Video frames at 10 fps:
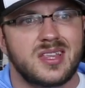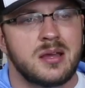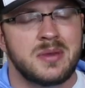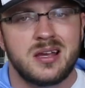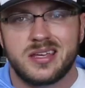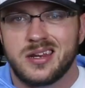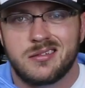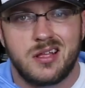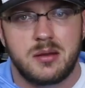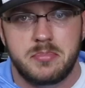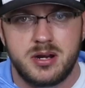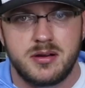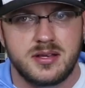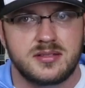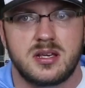I'm not getting a lot of
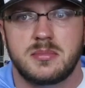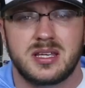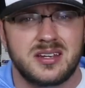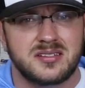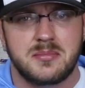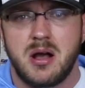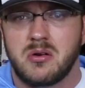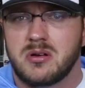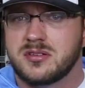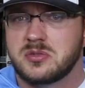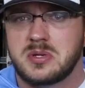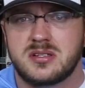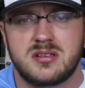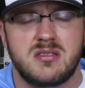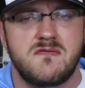bitterness. I'm getting some alcohol
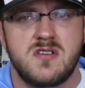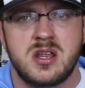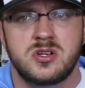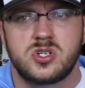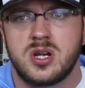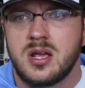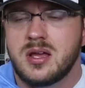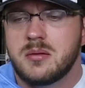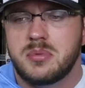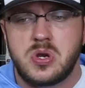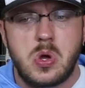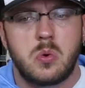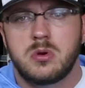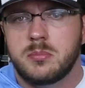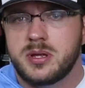sweetness on the finish, but no
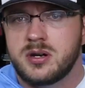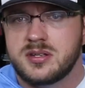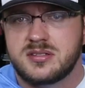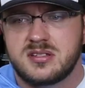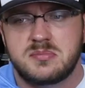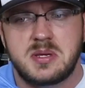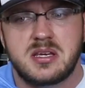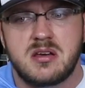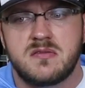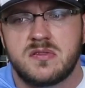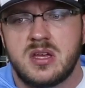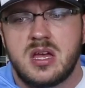real bitterness to speak of.